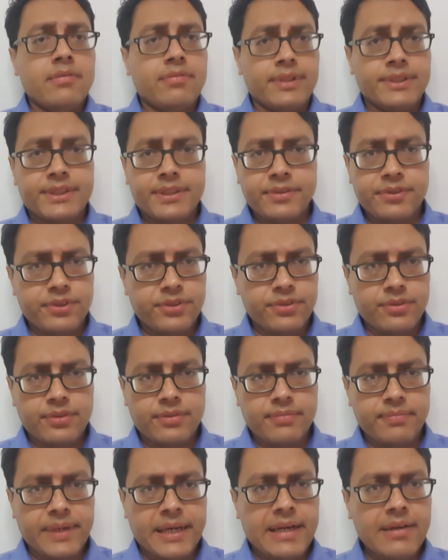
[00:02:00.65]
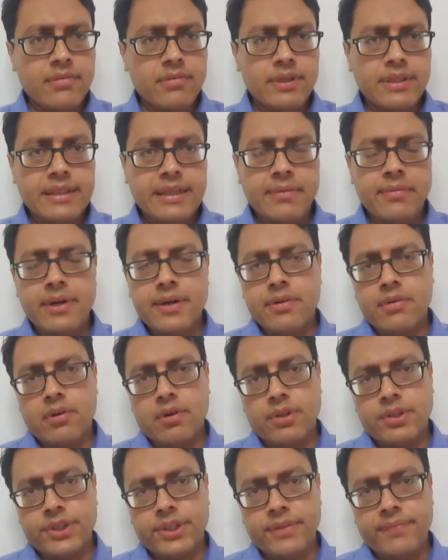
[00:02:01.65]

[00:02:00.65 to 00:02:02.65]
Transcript: first you should begin with hematology.